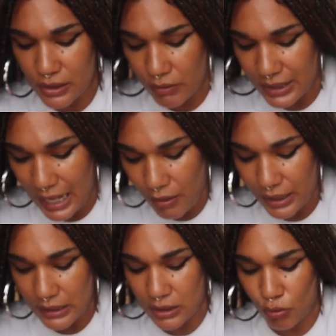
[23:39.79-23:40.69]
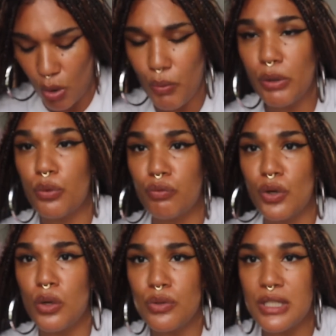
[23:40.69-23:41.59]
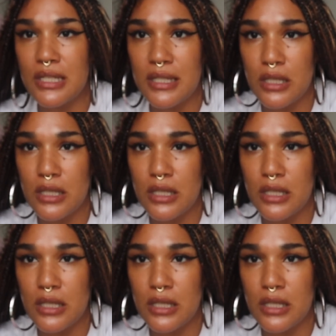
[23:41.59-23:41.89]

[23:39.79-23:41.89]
So now it's growing with roses.